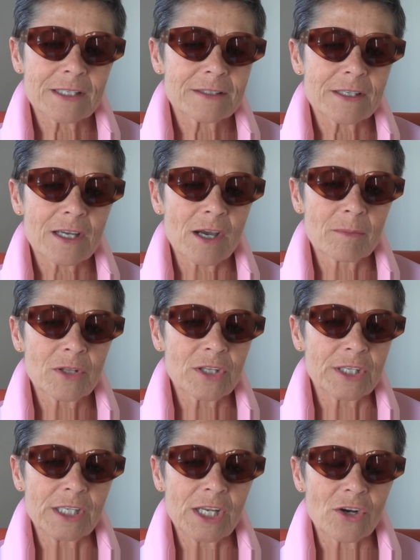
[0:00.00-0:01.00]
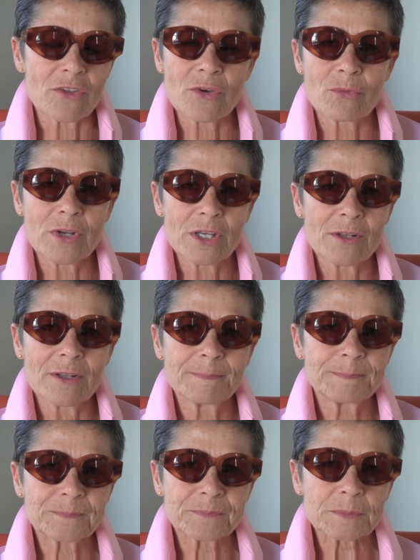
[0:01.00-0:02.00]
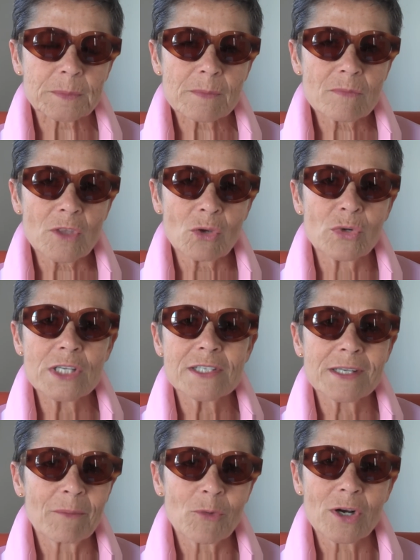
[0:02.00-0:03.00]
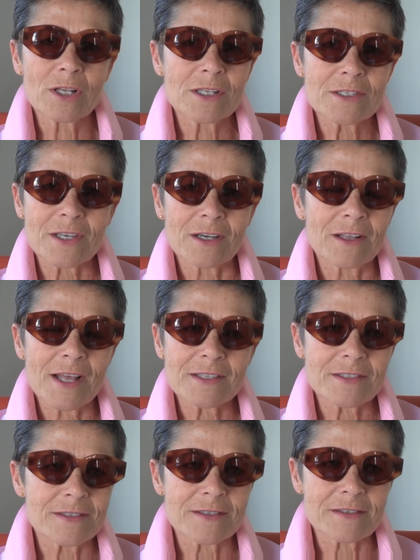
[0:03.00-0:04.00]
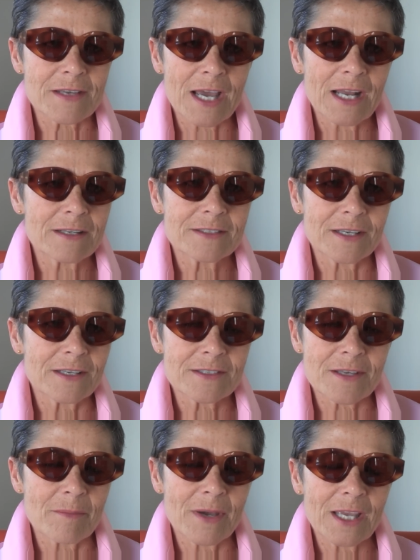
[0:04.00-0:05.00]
to come clean here, the real reason I'm wearing the sunglasses is I got to tell you something.